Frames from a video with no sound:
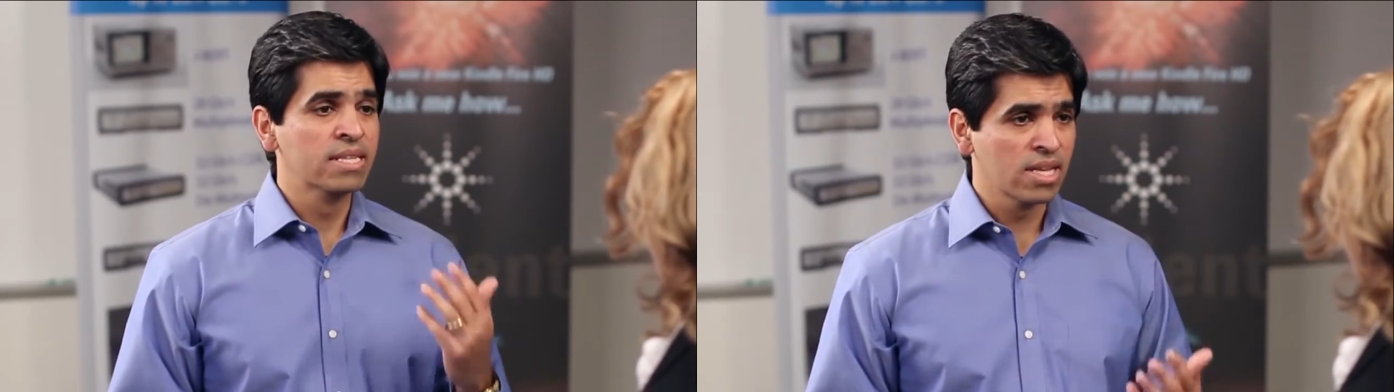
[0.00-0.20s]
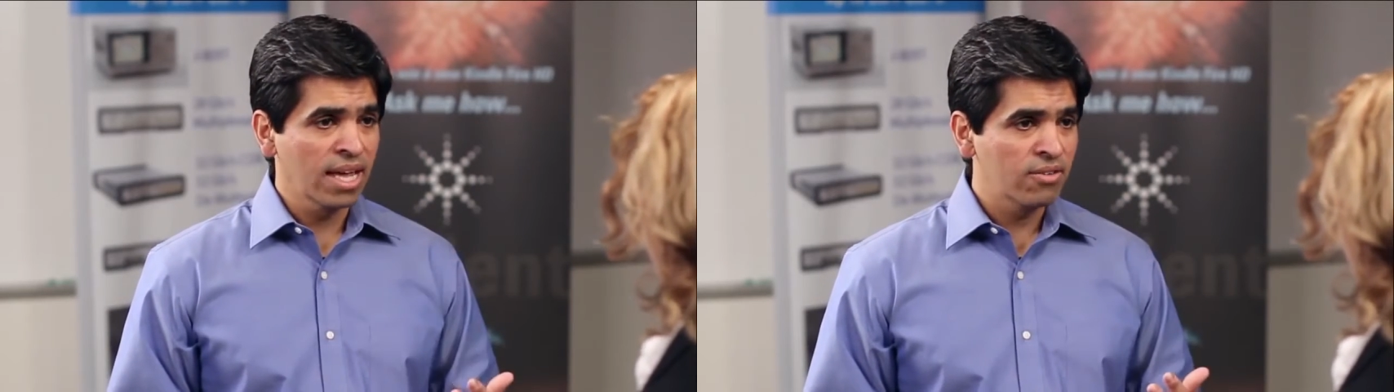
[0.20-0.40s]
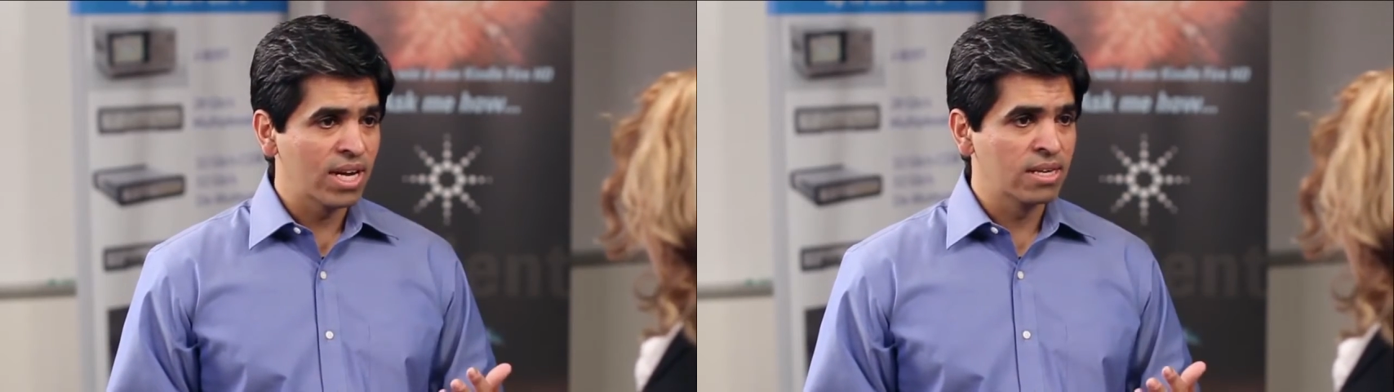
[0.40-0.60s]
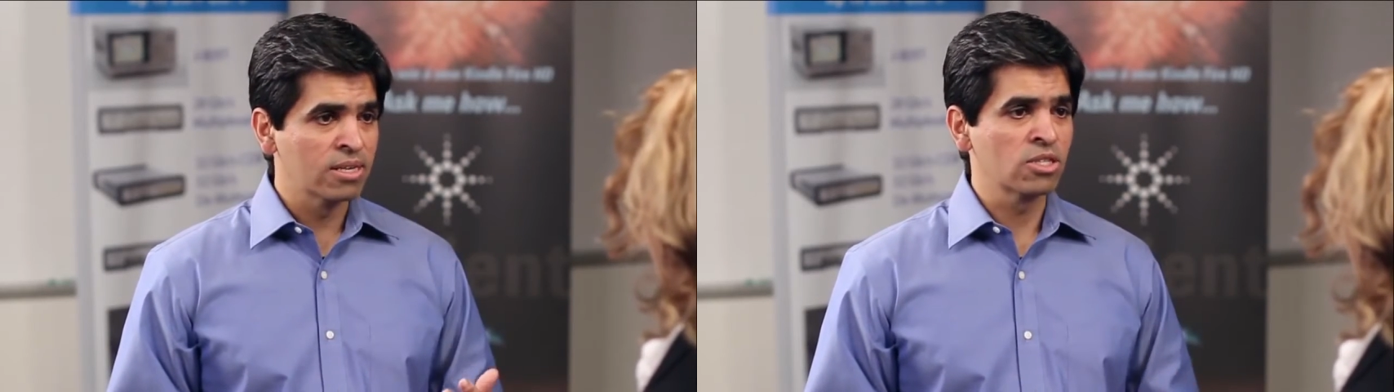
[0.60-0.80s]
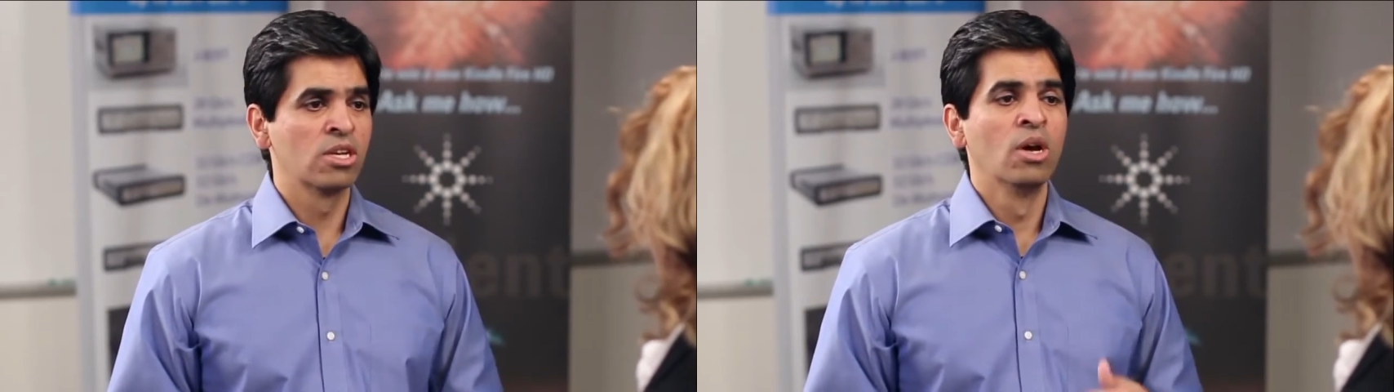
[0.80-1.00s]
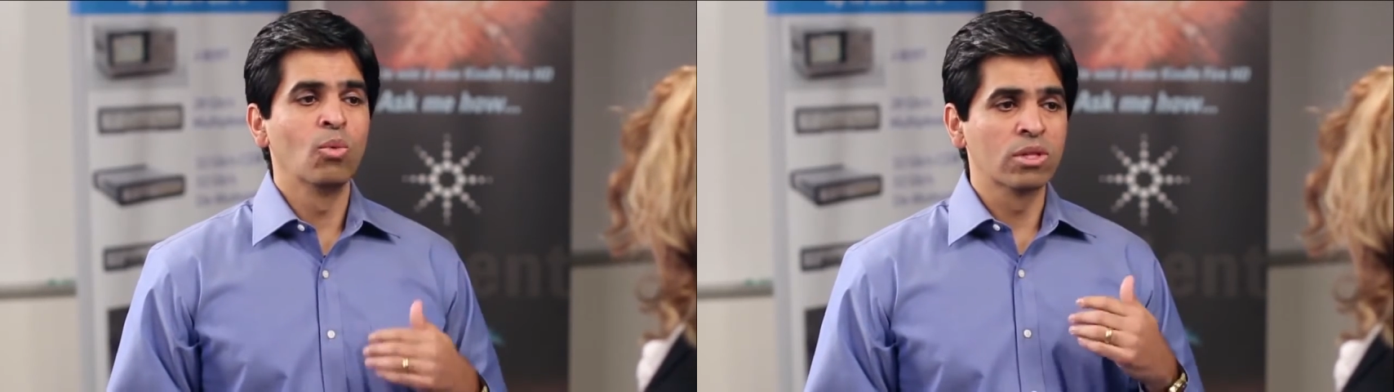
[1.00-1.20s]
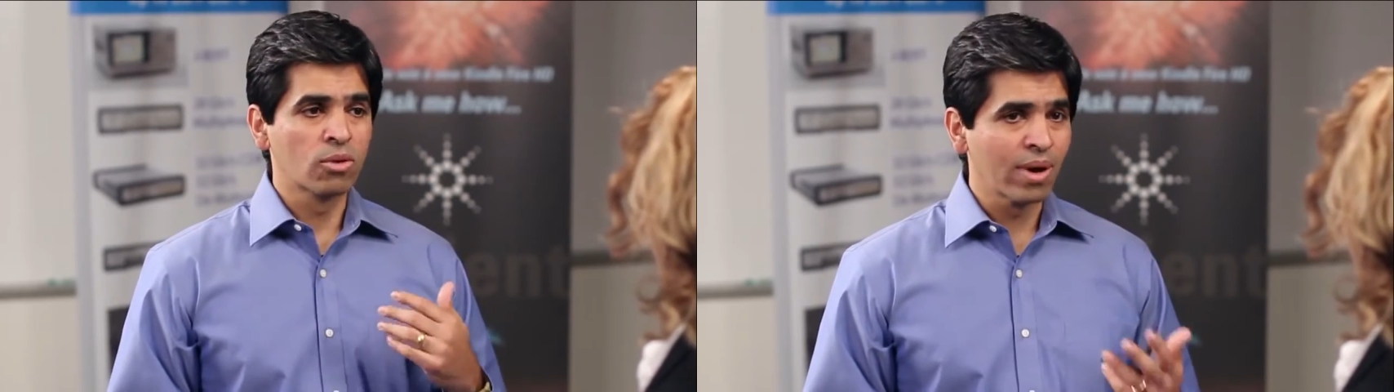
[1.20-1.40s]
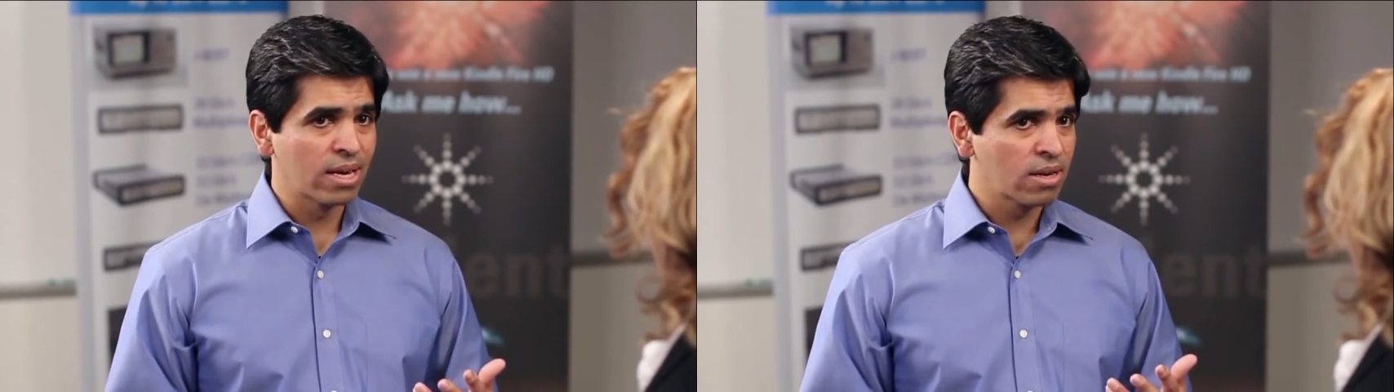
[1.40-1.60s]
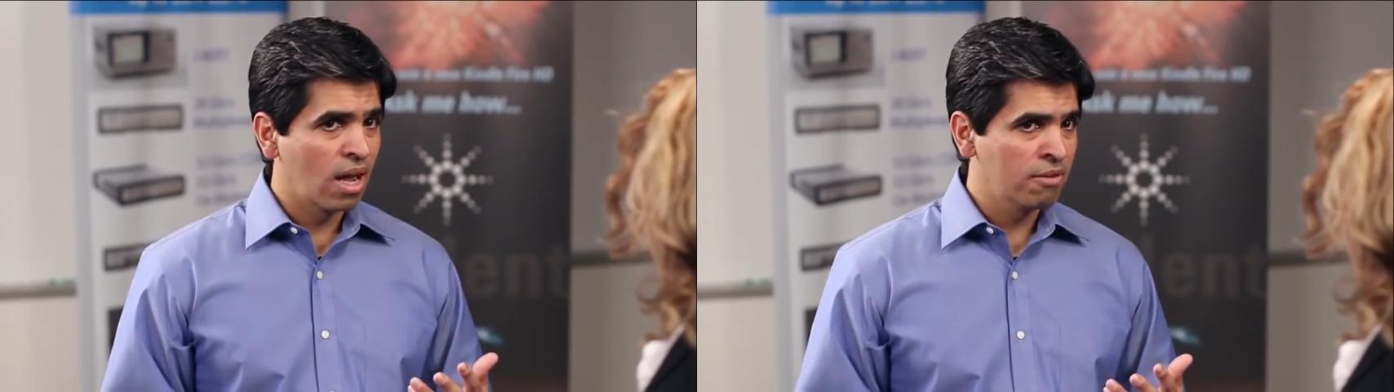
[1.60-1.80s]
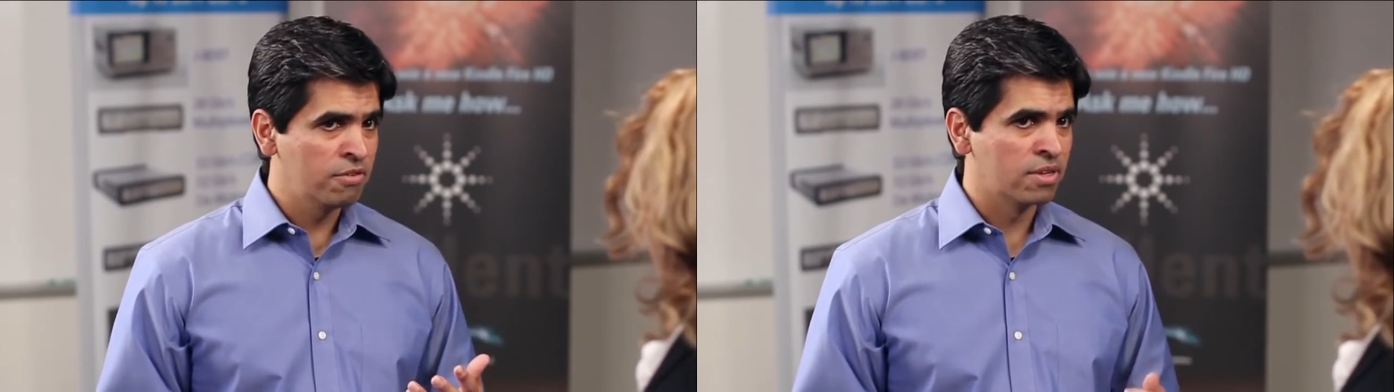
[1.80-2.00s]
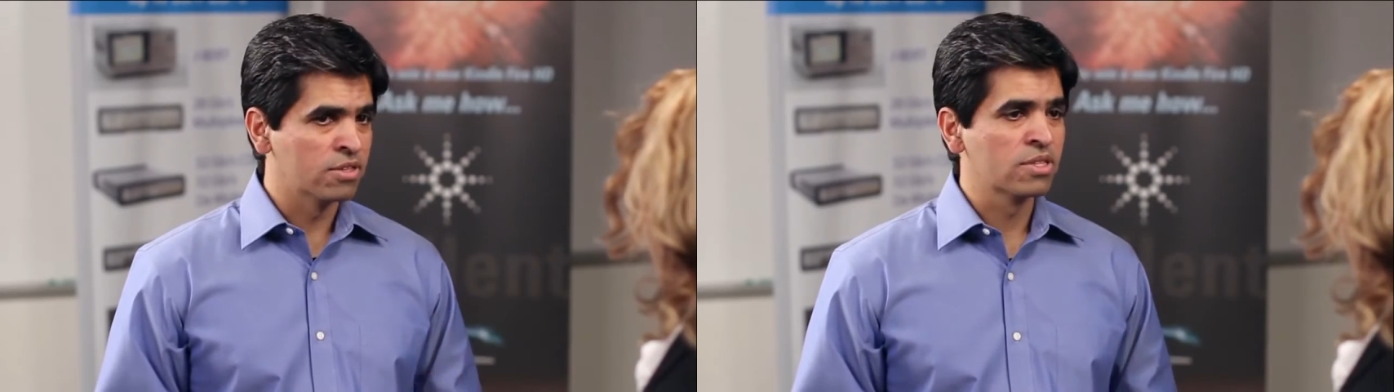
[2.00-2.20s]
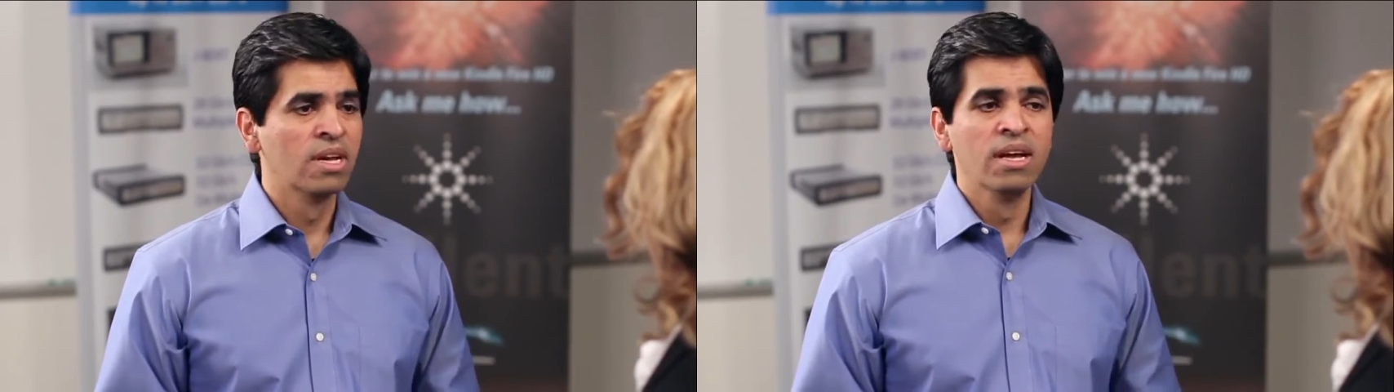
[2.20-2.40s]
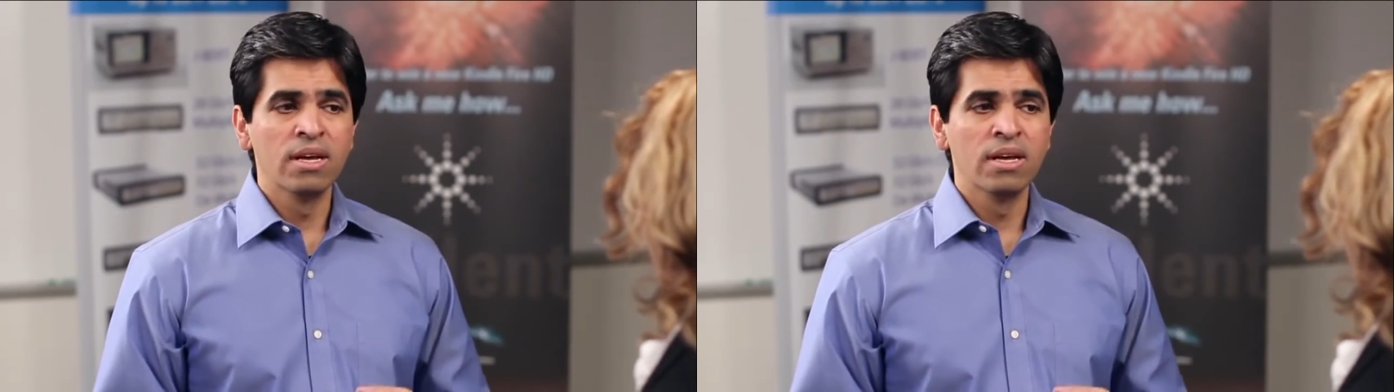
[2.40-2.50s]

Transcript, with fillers: design readiness with greater confidence.